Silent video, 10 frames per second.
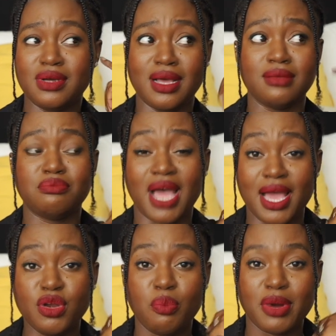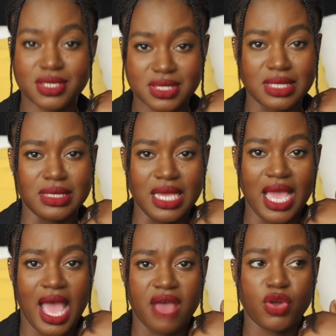I know personally,
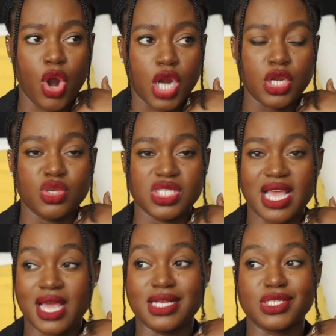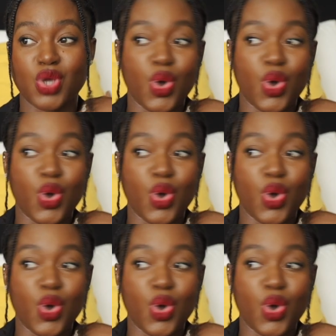have car loans that is